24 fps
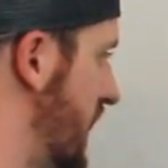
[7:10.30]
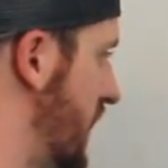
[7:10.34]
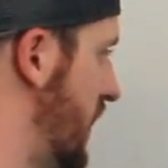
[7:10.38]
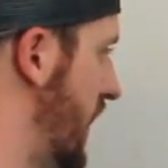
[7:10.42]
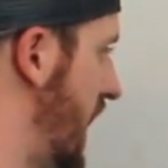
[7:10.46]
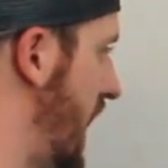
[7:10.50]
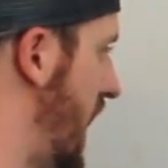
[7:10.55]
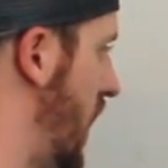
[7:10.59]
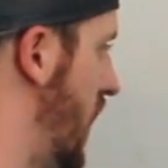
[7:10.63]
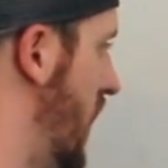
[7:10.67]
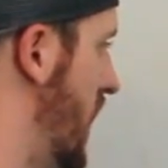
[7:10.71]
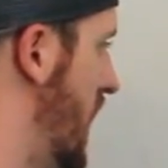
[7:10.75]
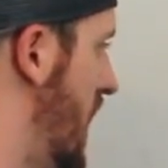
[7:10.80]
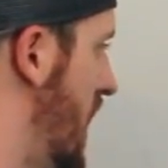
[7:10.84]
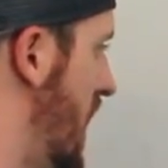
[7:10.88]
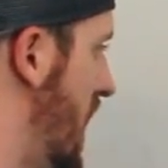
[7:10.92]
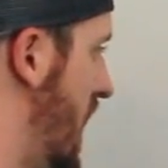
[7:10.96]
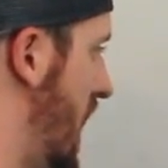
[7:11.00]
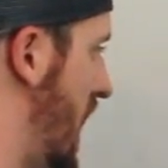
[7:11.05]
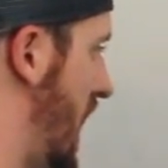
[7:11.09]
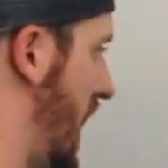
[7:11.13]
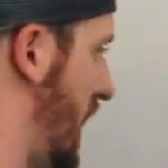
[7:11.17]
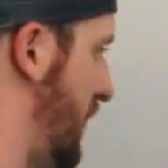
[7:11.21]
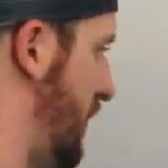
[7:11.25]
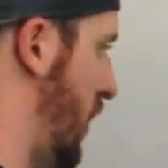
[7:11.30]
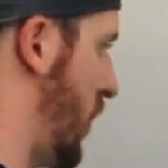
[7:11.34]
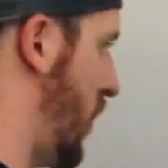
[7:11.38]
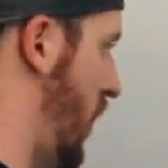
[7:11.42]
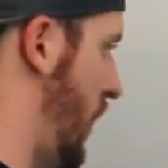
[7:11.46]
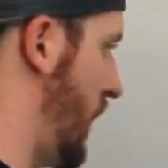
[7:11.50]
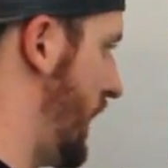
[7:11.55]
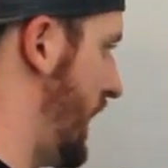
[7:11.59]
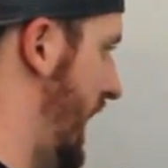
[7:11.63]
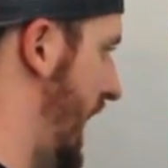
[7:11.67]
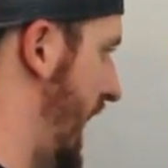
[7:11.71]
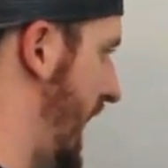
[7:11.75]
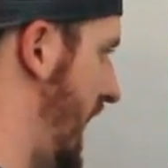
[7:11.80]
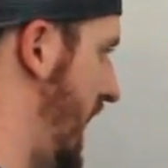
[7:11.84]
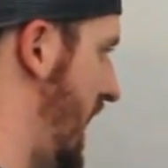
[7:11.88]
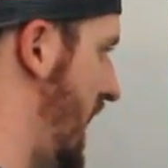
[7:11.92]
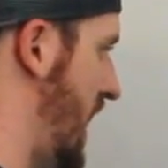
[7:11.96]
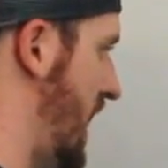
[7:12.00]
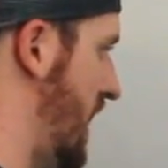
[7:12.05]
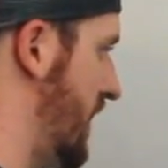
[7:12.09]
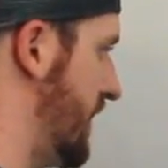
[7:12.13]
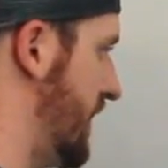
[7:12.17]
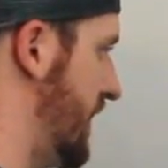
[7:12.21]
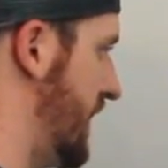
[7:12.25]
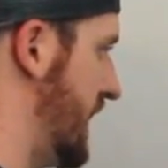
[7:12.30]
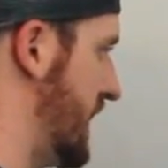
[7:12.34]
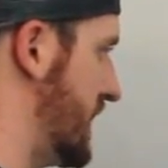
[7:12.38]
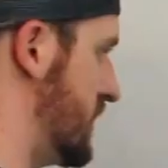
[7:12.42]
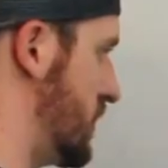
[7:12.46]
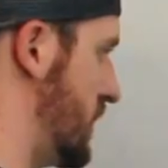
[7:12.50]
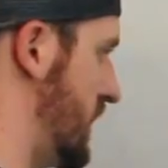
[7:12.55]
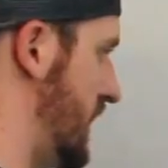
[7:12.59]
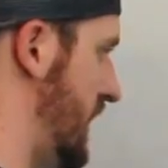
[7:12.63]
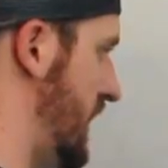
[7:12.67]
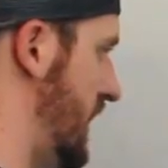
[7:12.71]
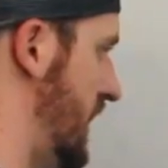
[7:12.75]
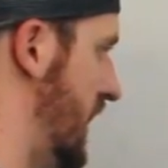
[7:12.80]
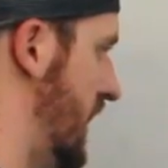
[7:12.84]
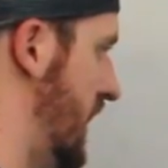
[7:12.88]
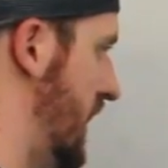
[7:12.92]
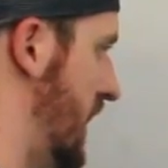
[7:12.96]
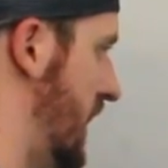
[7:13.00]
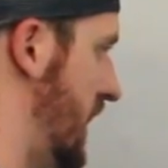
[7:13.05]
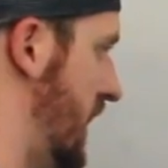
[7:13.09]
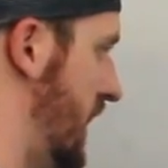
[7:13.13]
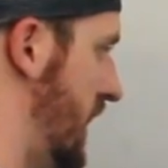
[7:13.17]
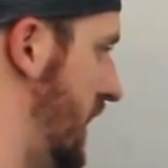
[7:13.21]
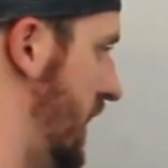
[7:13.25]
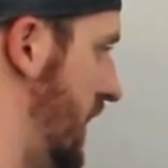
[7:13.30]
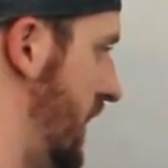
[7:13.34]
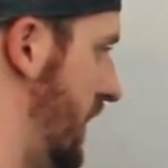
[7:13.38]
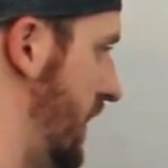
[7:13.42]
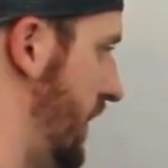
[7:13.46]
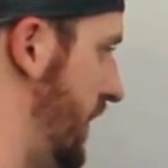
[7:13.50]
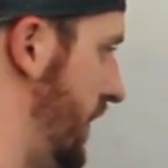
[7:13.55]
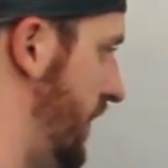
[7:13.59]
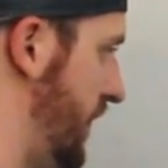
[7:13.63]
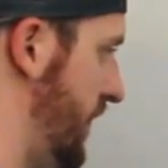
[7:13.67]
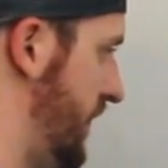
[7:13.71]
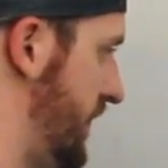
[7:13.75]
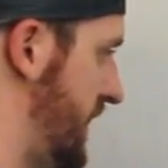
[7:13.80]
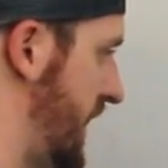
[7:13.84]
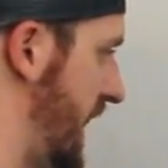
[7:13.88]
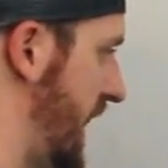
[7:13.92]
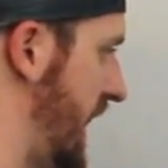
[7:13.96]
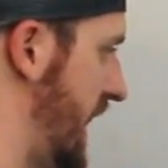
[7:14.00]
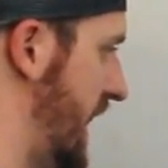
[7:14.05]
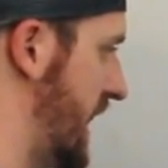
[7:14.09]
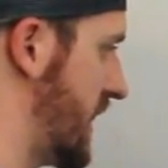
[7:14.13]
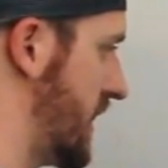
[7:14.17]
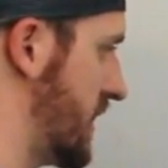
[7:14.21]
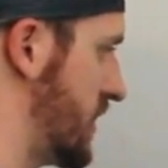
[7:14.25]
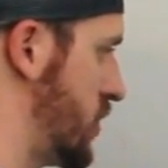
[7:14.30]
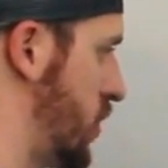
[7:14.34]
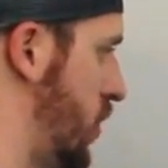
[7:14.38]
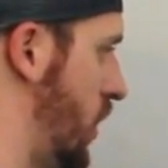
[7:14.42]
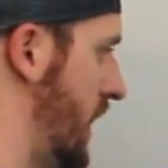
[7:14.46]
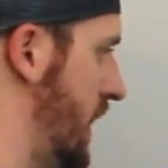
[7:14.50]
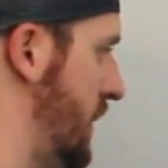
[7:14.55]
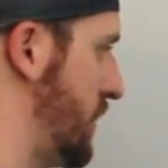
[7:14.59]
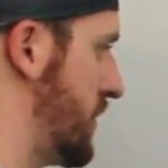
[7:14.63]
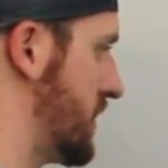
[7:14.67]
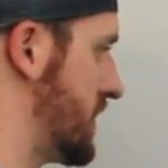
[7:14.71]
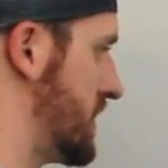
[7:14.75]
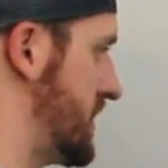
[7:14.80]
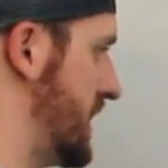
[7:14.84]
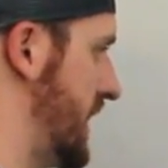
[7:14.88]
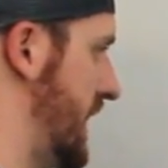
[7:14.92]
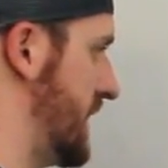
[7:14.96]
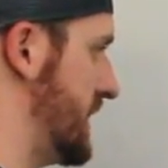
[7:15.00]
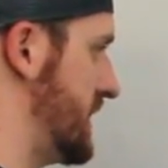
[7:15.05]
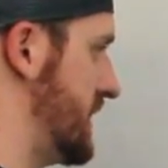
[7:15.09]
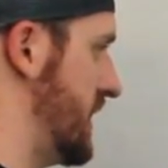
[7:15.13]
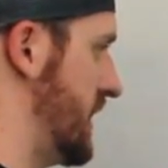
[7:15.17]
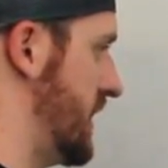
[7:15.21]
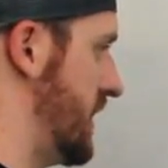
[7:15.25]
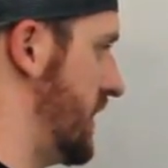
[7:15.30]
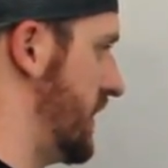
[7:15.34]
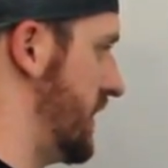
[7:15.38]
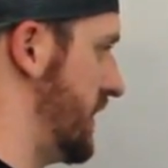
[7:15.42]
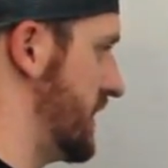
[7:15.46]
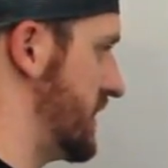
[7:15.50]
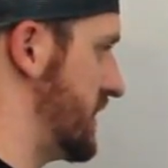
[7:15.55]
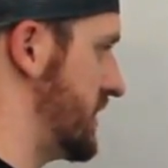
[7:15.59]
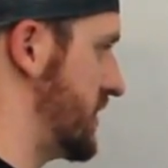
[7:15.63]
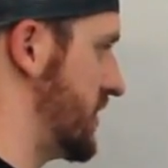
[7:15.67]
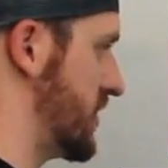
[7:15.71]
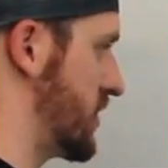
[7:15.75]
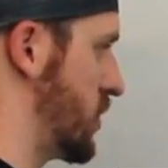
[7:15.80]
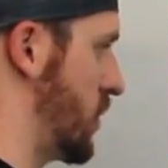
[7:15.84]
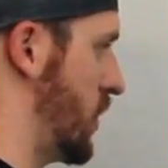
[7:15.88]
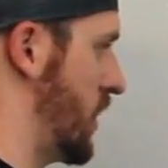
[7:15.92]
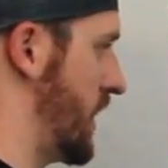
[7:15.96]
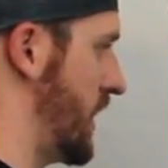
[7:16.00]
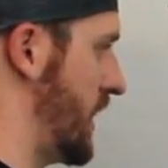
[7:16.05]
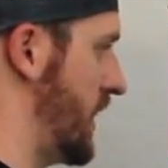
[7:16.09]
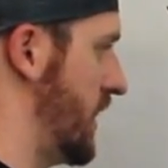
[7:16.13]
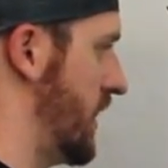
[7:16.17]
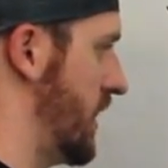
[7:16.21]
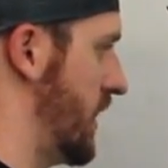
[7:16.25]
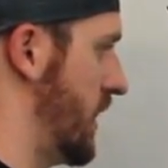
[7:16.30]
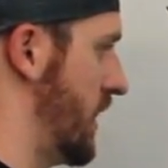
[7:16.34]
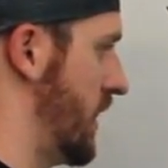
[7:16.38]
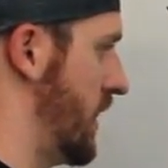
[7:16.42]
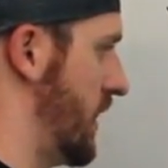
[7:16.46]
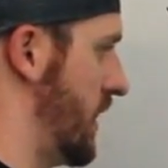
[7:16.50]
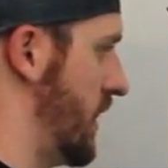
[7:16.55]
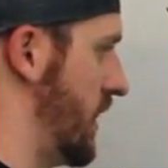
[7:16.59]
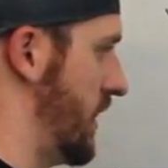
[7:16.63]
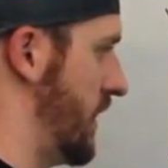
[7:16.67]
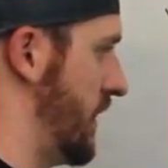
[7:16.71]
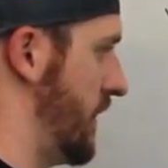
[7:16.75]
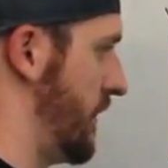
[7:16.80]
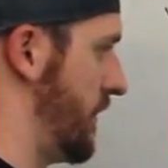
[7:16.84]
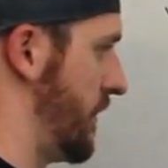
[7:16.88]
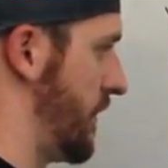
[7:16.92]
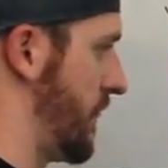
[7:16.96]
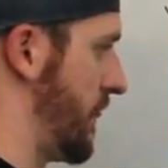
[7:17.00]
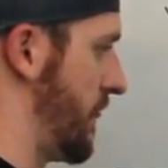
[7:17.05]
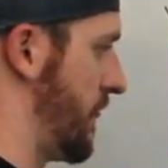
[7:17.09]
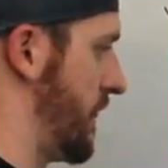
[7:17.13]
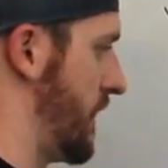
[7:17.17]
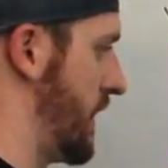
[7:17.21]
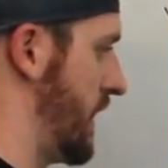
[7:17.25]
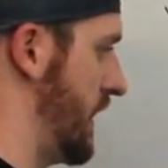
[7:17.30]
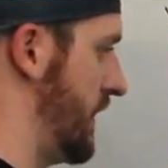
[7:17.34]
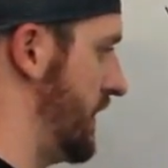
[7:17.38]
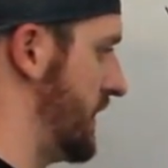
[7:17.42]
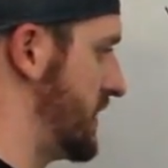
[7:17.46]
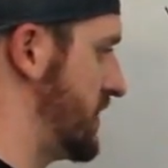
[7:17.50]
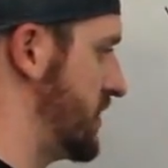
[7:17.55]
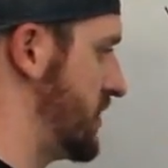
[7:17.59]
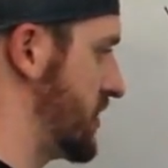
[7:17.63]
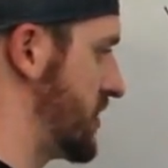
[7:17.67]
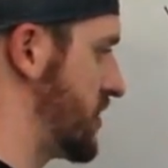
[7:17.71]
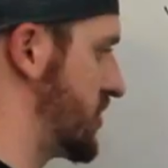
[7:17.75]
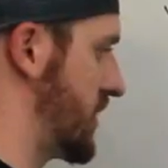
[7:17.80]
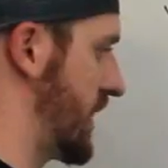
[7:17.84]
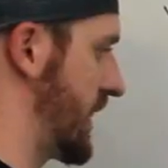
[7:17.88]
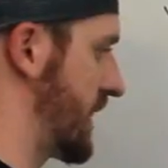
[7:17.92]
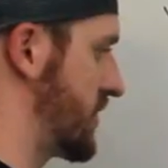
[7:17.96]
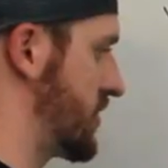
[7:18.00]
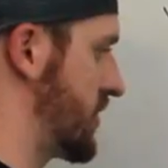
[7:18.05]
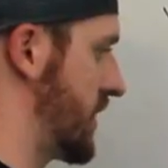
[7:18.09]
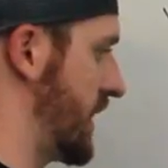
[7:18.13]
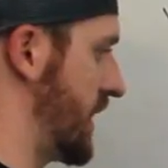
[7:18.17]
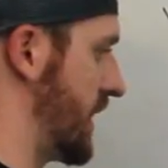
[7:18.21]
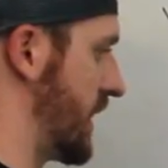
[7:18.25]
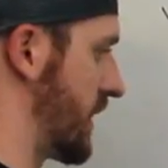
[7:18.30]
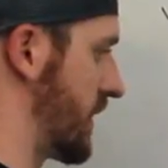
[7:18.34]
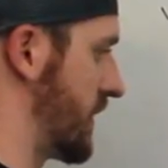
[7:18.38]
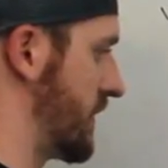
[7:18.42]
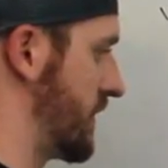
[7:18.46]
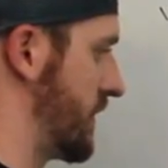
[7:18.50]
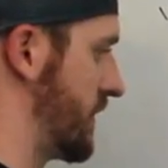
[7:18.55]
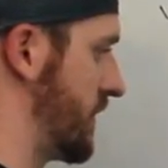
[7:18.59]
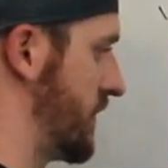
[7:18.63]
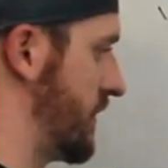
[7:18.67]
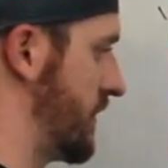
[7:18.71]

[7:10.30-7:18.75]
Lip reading: figure out. But what we have is we take 20%, this is your 20, and this is your strength training.